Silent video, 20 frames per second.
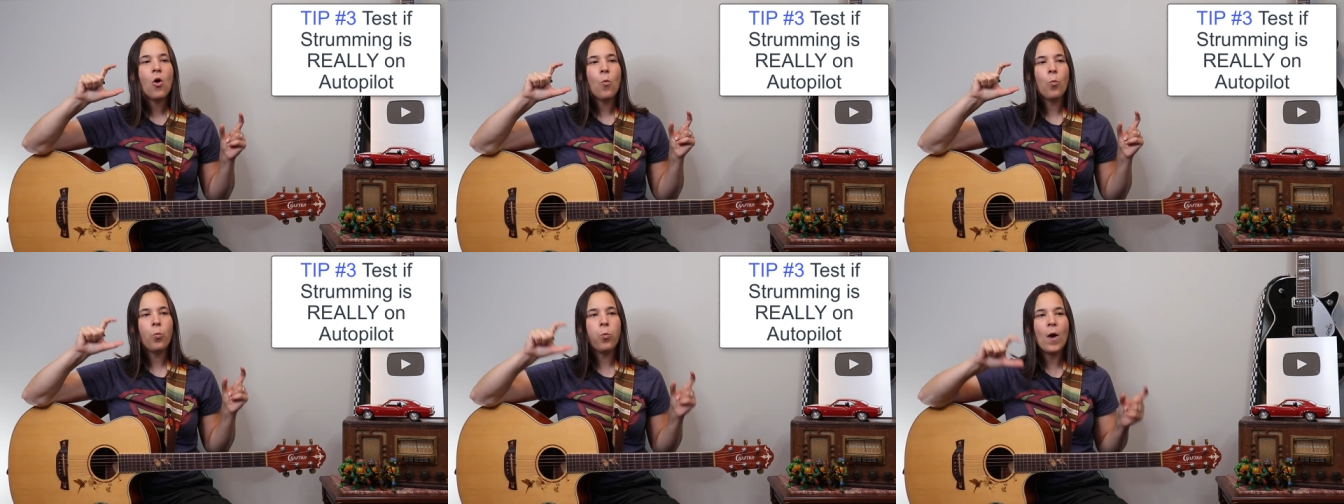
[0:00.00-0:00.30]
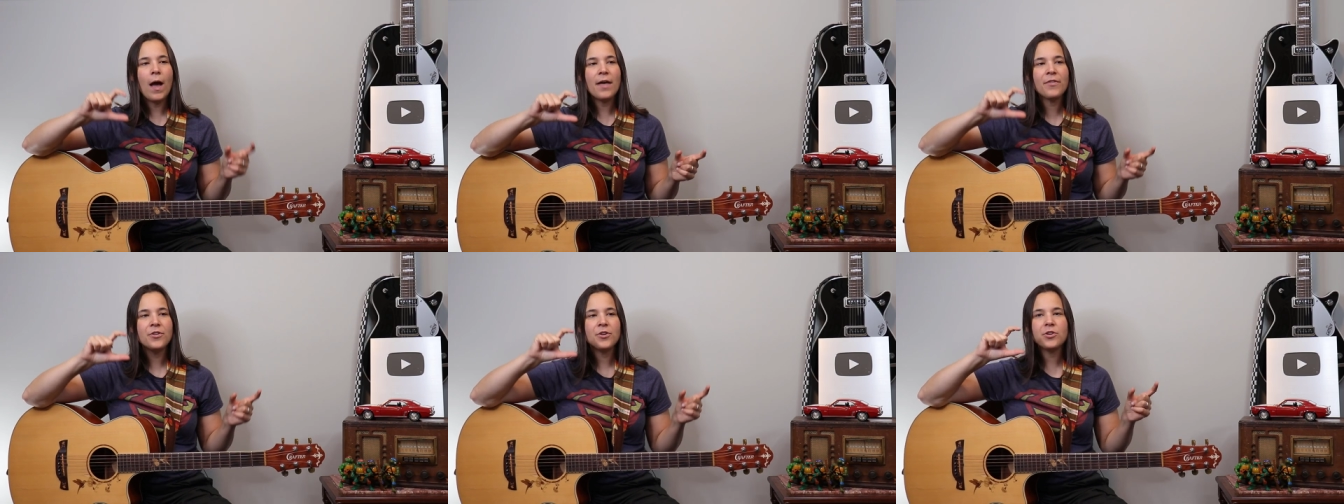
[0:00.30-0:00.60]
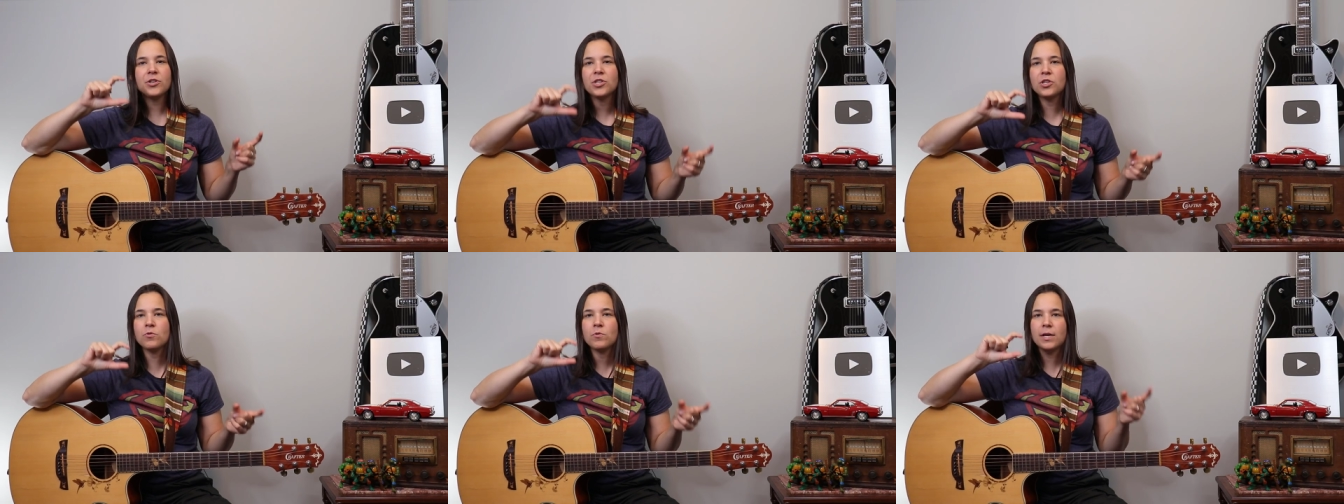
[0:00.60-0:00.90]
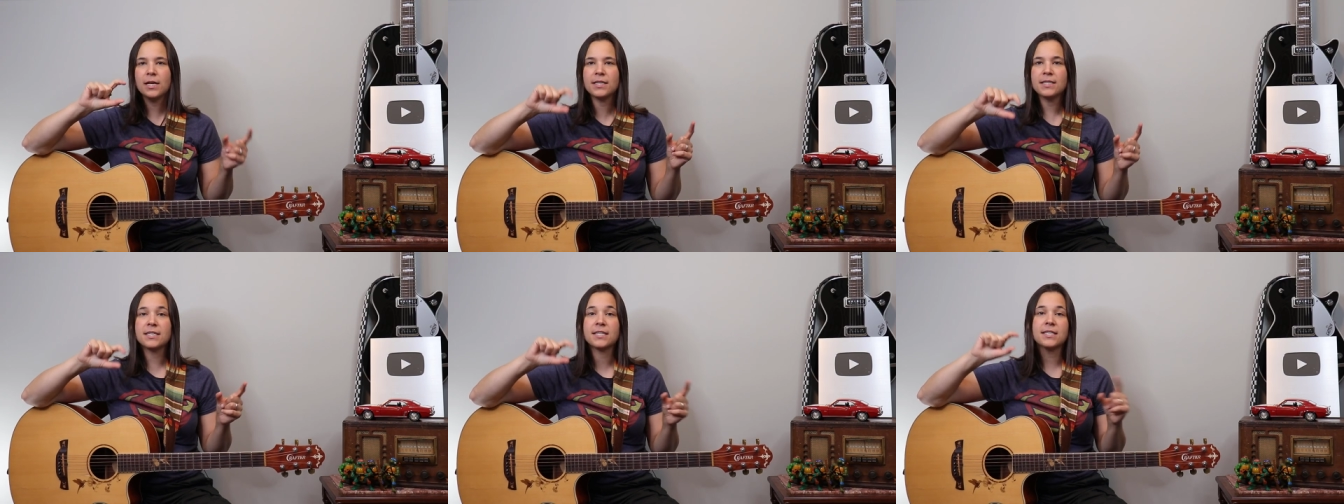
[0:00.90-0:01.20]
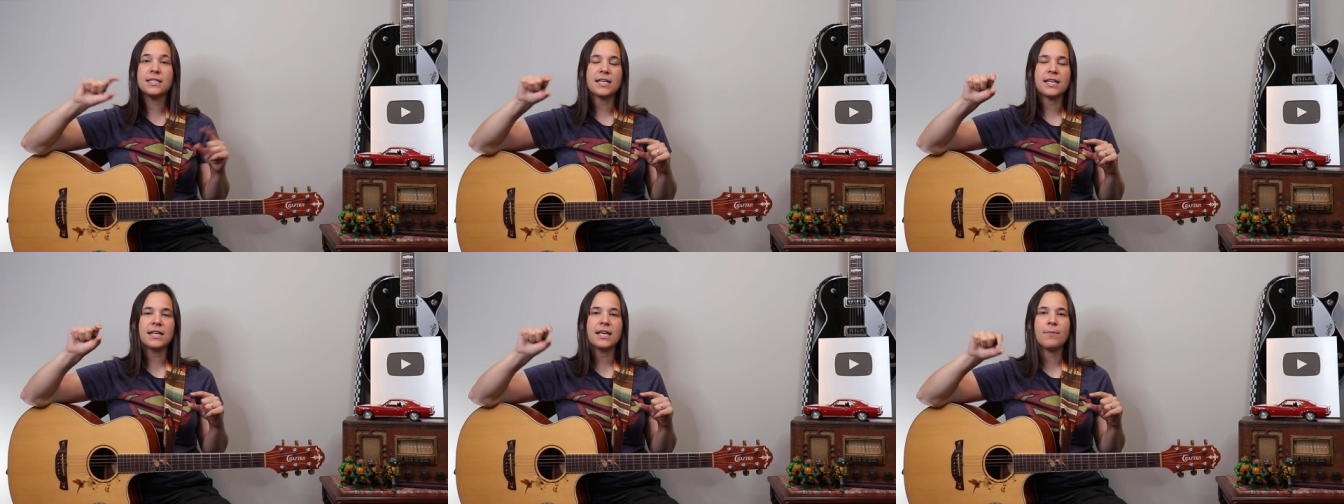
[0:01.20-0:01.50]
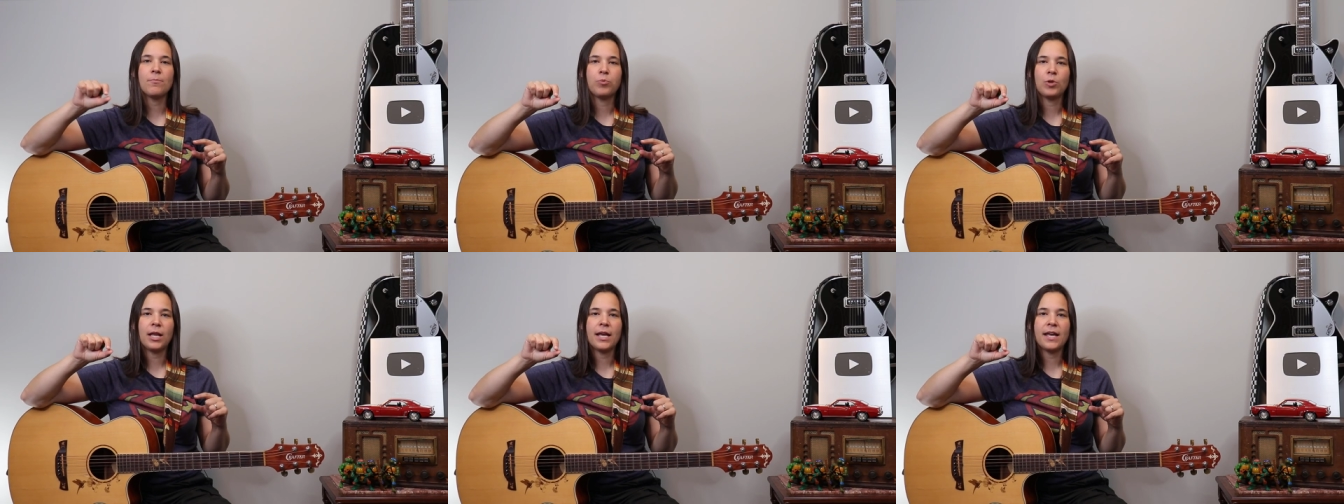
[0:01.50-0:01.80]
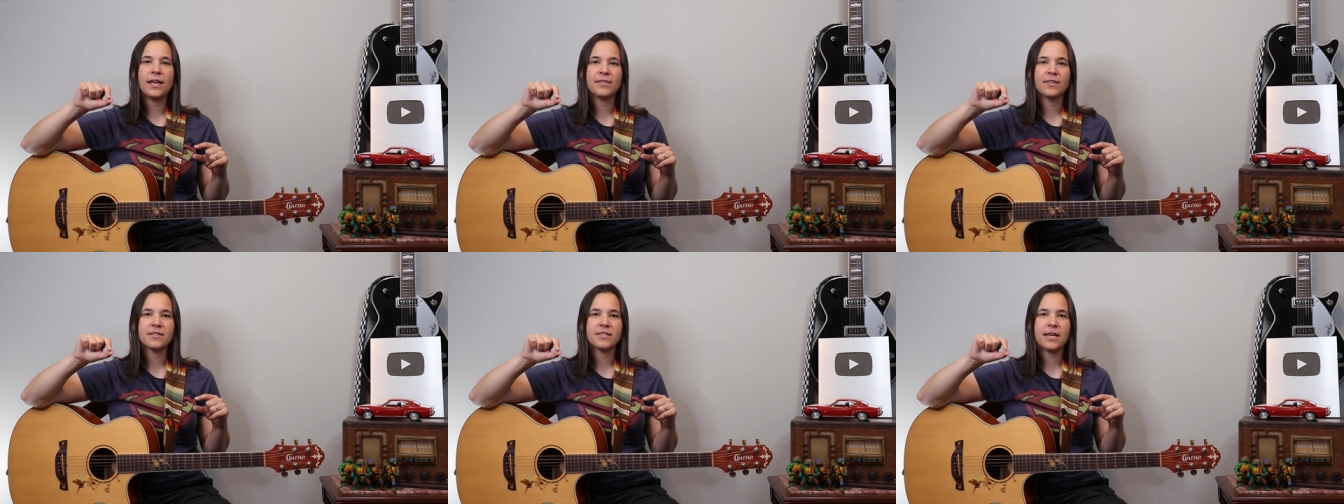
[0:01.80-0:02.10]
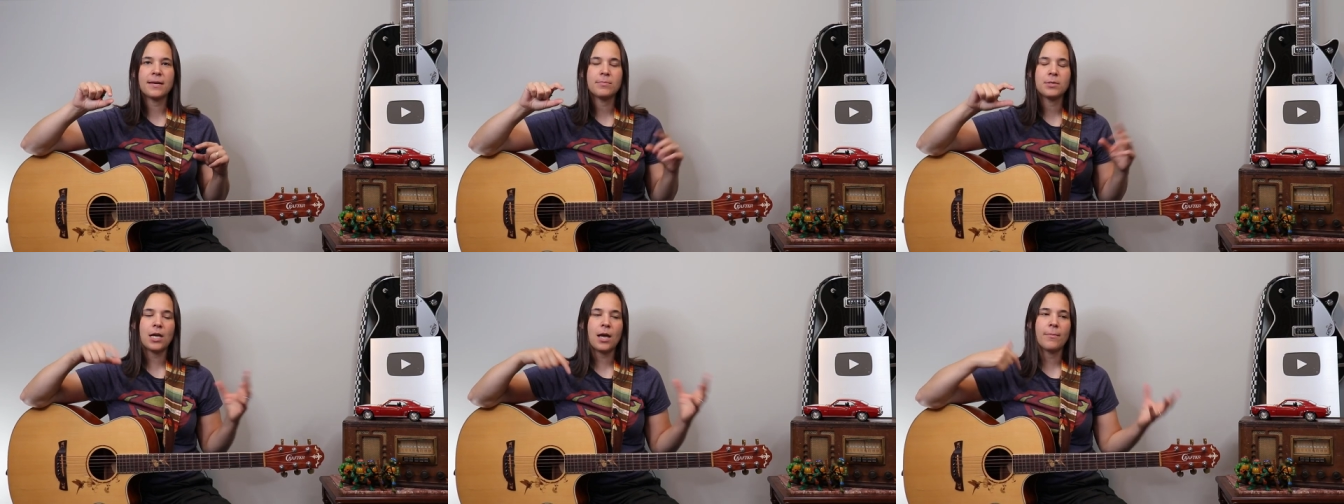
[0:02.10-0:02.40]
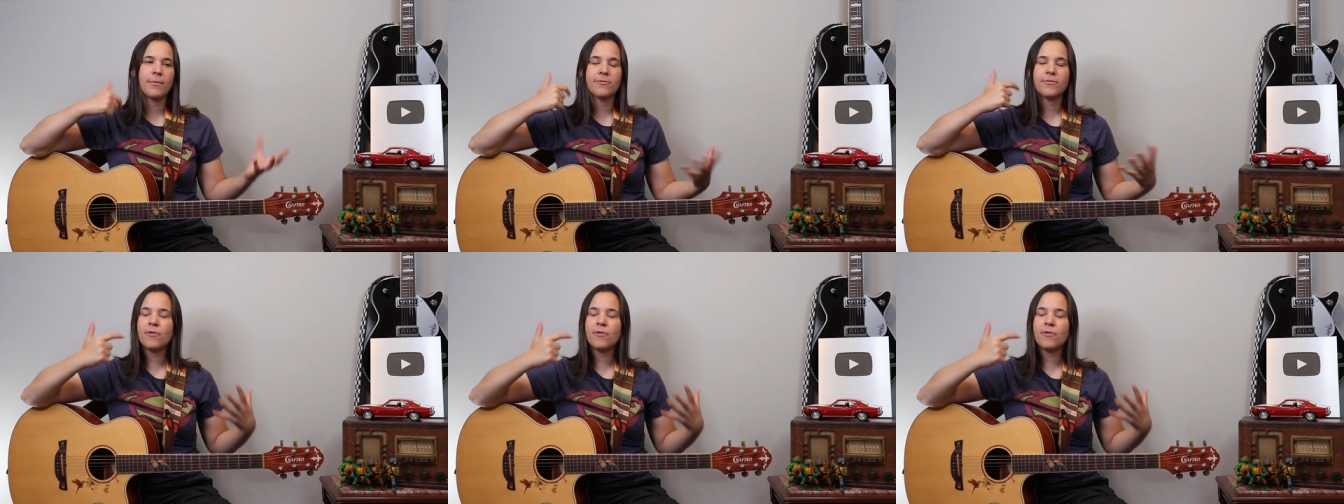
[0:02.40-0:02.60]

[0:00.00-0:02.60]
whether you can sing and play at the same time.